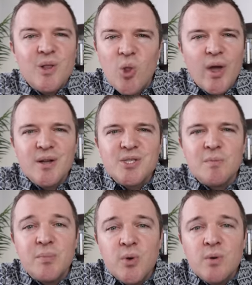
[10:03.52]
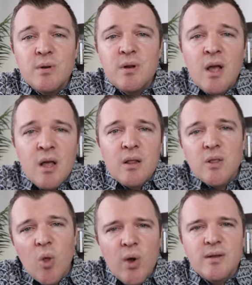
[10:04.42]
loyal to Putin,
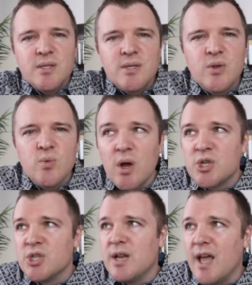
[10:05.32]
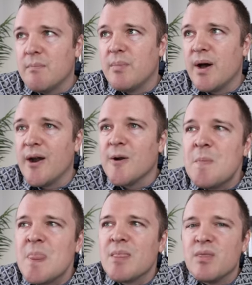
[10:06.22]
loyal to the Russian Empire.
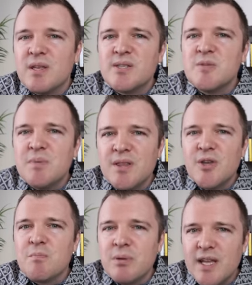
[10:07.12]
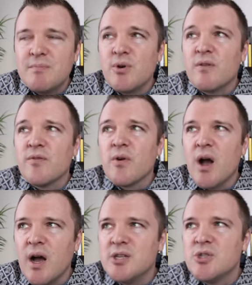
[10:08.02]
This has been their playbook for
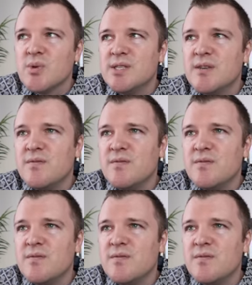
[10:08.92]
hundreds